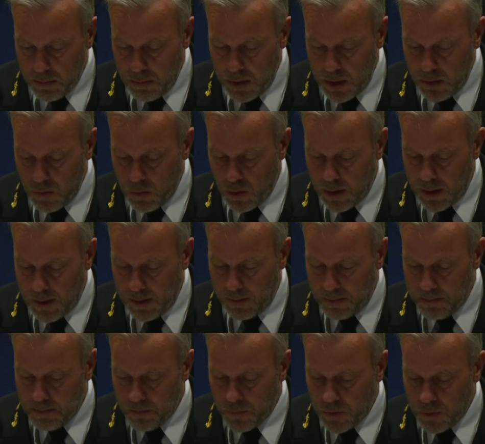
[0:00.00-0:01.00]

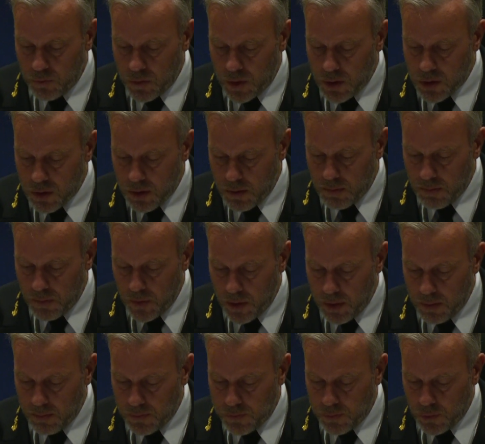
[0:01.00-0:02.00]
Meanwhile, the Russian
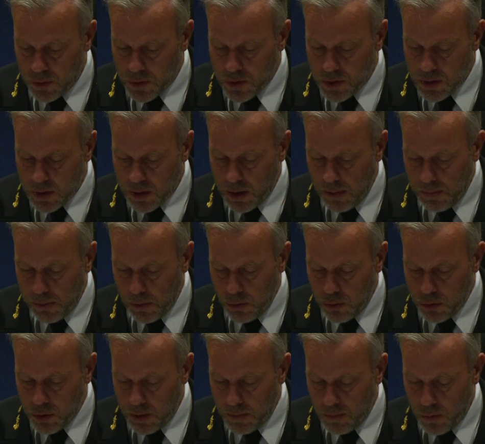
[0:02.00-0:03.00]
armed forces keep
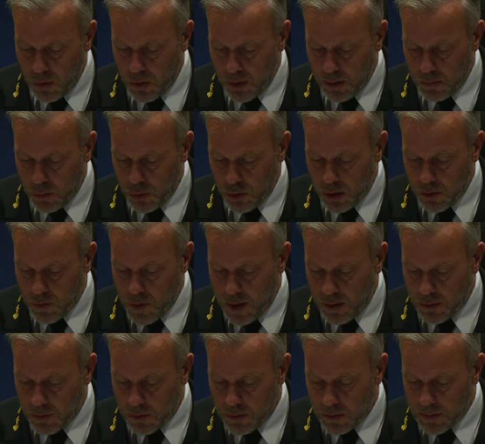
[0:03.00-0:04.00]
losing more and more
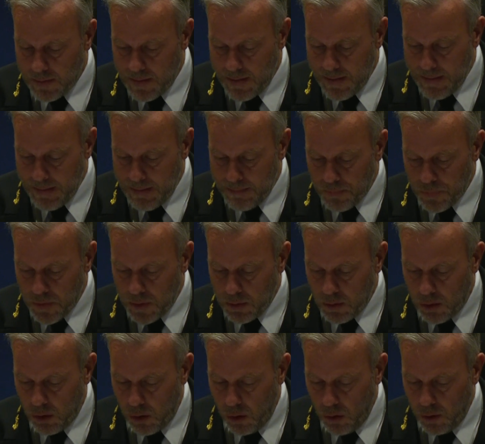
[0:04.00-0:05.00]
ground, and
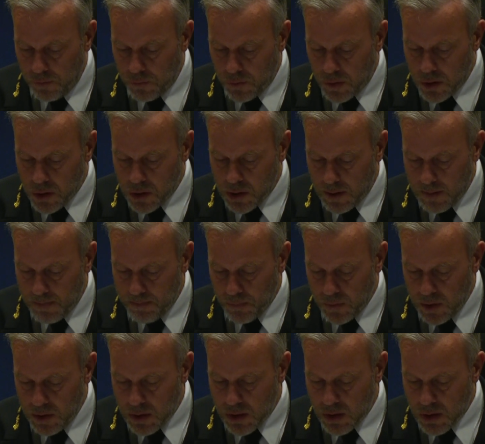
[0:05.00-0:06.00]
the whole of Russia
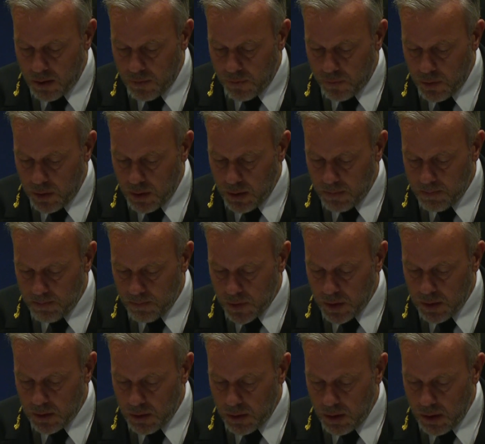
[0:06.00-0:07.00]
is suffering
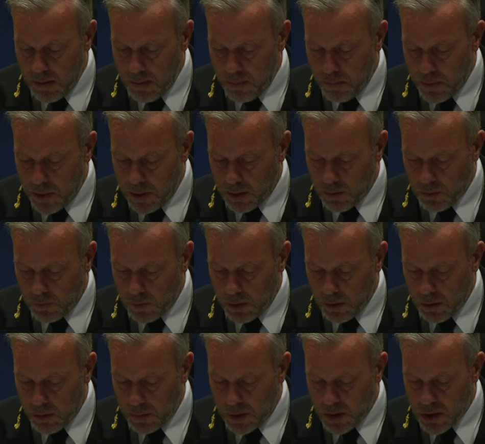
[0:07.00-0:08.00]
under the impact of
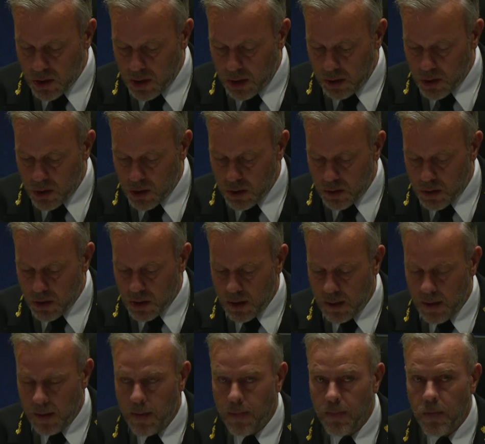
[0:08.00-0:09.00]
economic sanctions
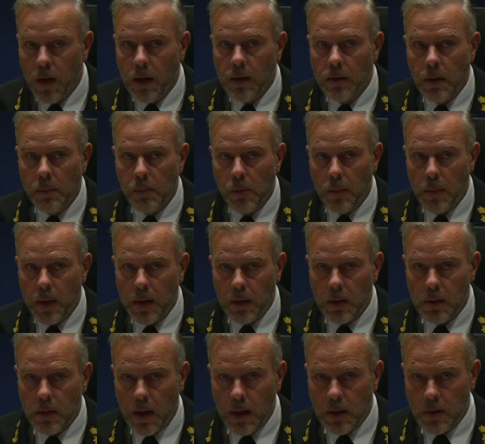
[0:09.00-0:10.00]
and
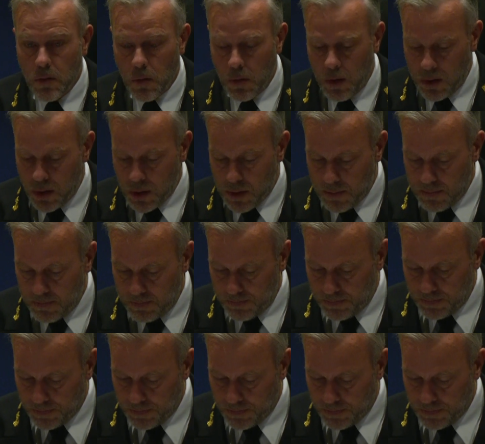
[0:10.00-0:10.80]
diplomatic isolation.